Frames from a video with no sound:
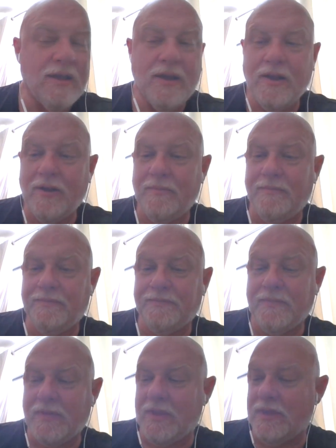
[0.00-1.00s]
Um,
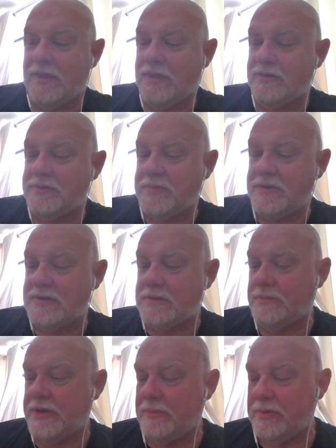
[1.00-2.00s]
there's been
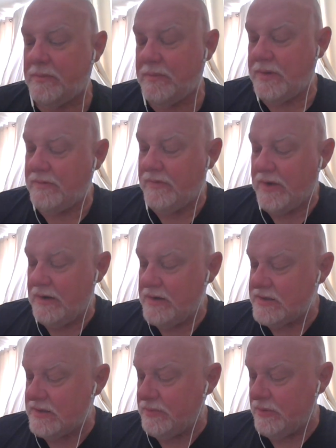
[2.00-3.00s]
some people have been very
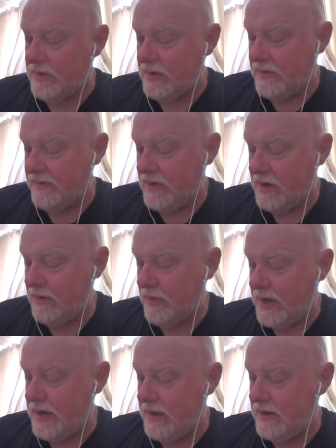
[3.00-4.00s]
supportive
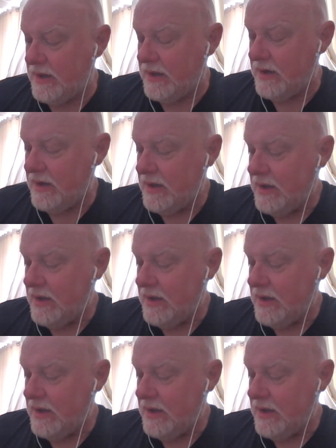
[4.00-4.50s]
already that